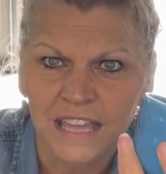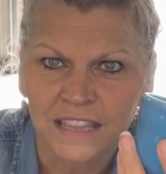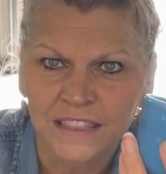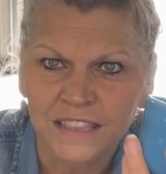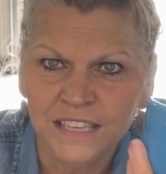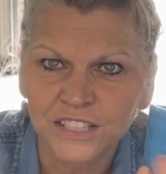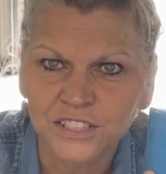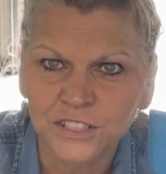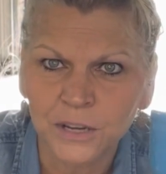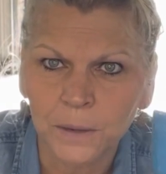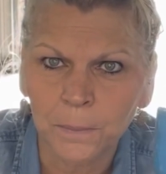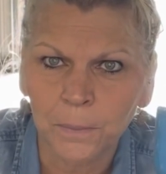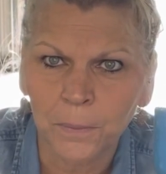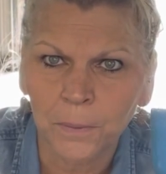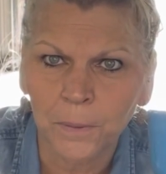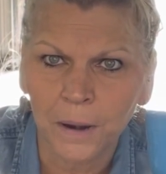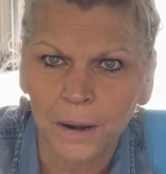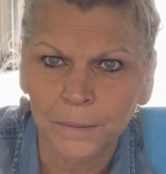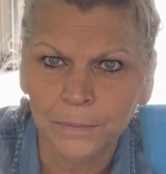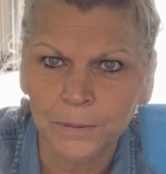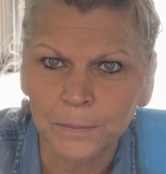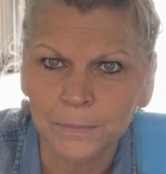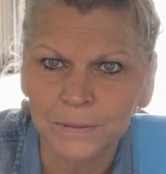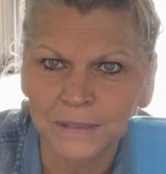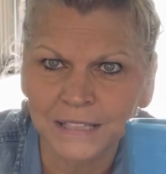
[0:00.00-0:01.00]
These are
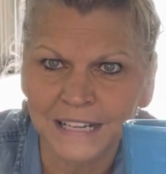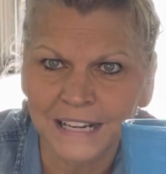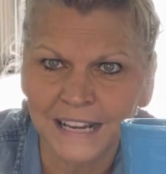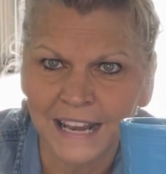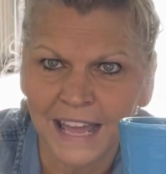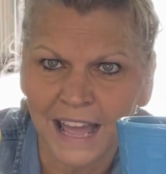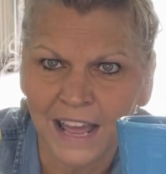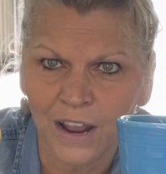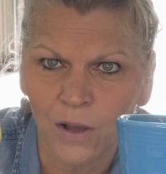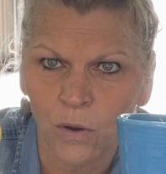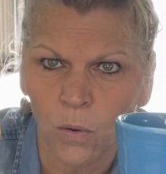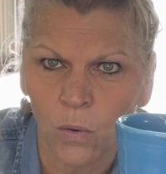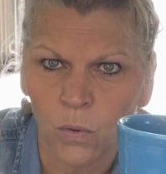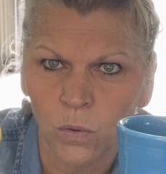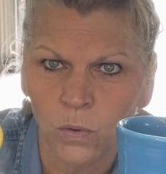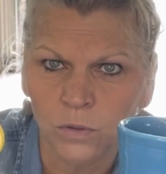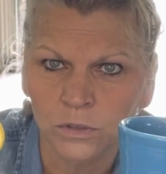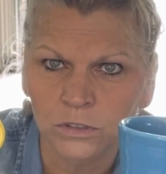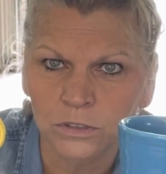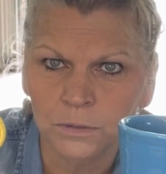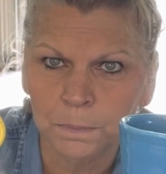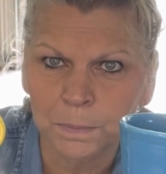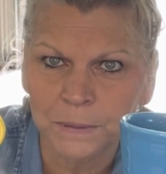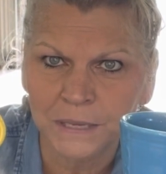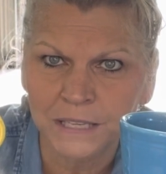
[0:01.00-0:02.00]
probably not
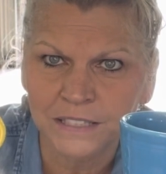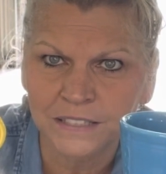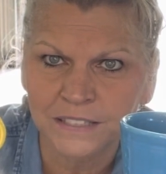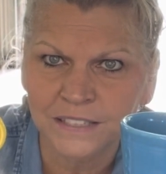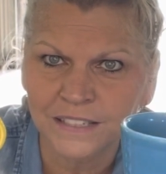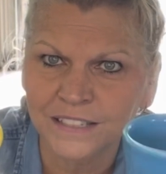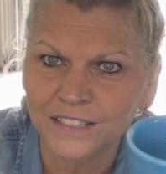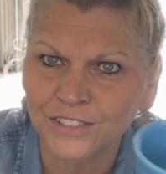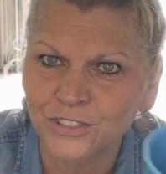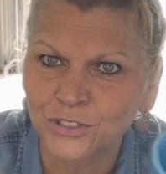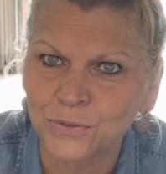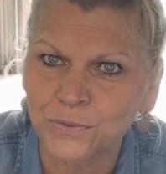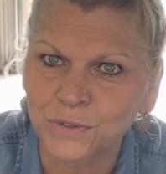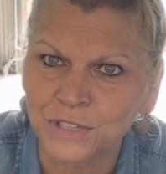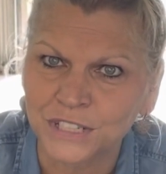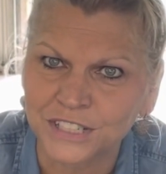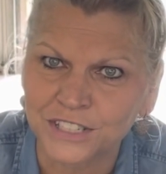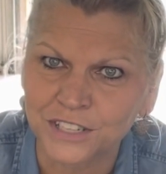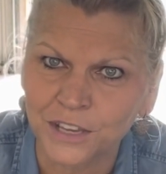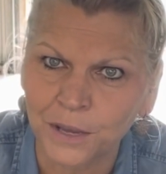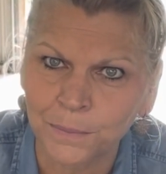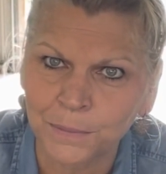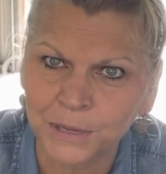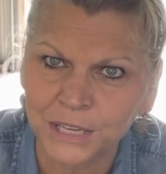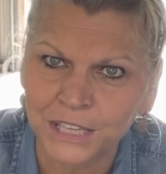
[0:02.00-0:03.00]
old pieces. You can
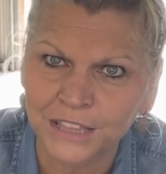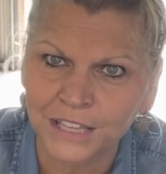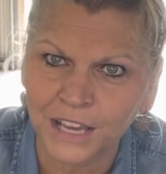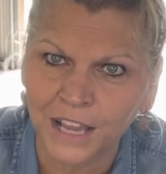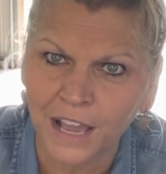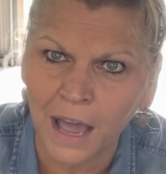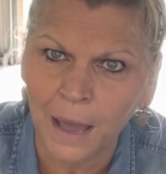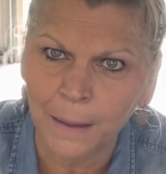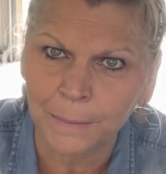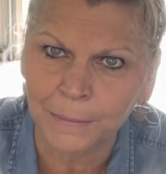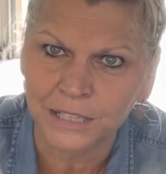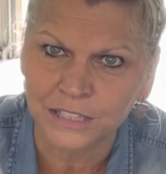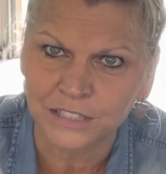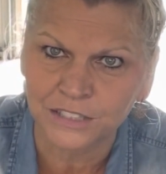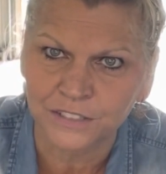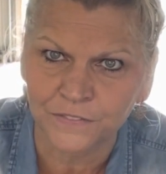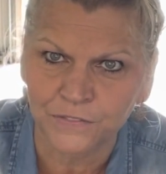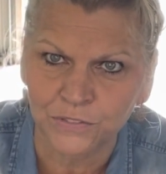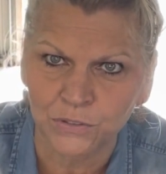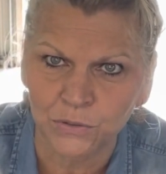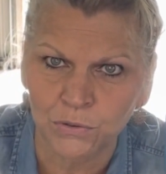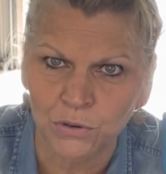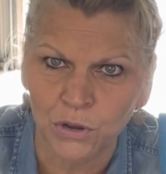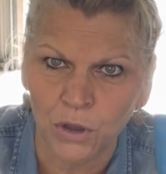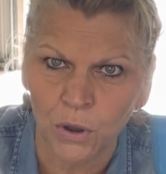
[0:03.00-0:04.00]
tell me in the comments if
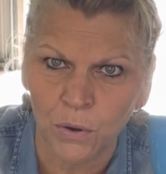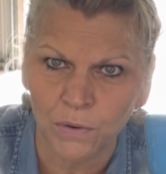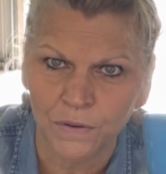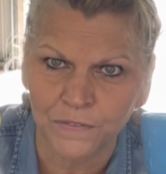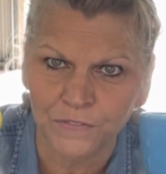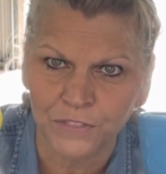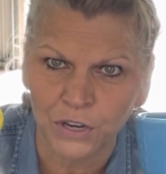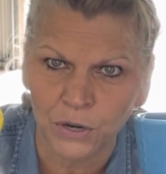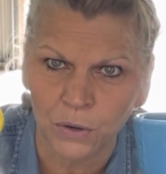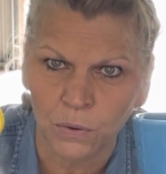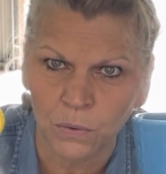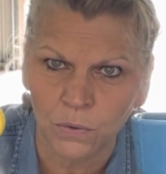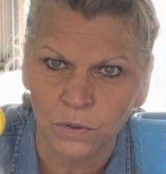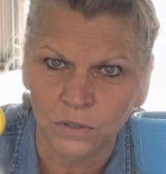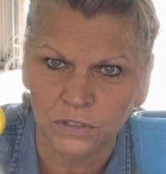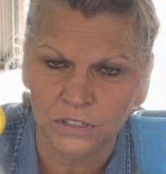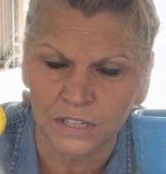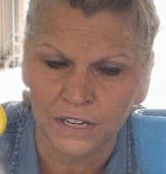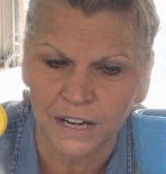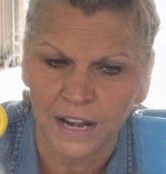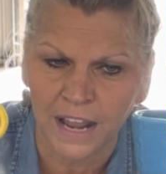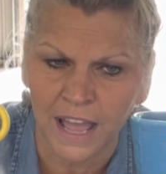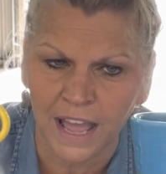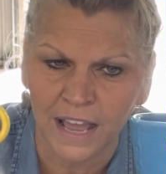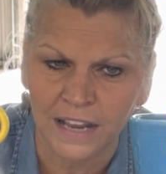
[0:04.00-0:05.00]
you know if they're old or
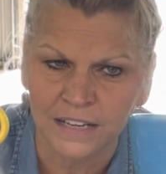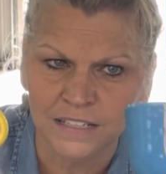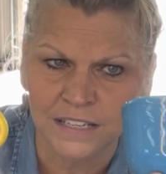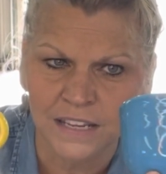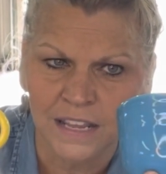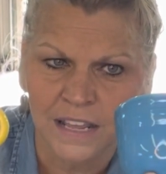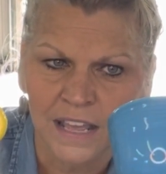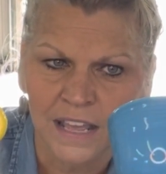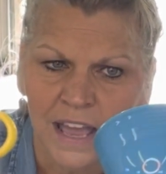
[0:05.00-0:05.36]
not.